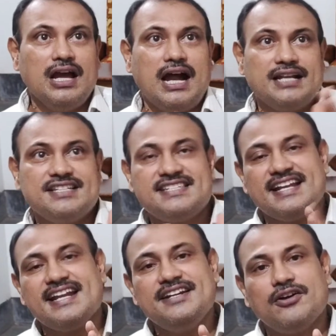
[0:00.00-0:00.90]
And the
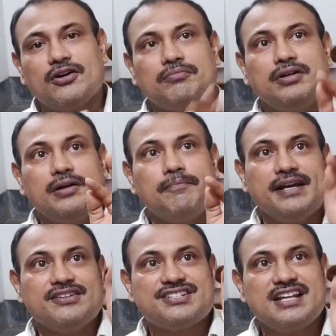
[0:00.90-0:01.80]
second term
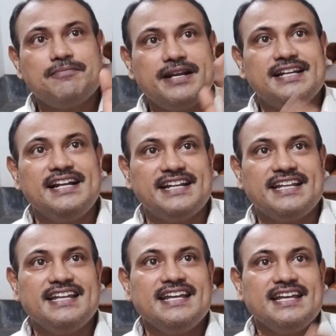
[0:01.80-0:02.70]
minus del by del
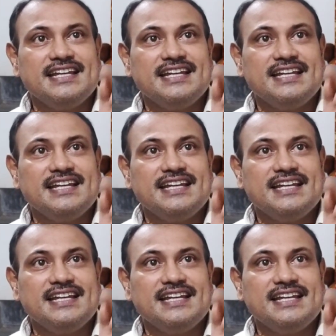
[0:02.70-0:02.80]
T,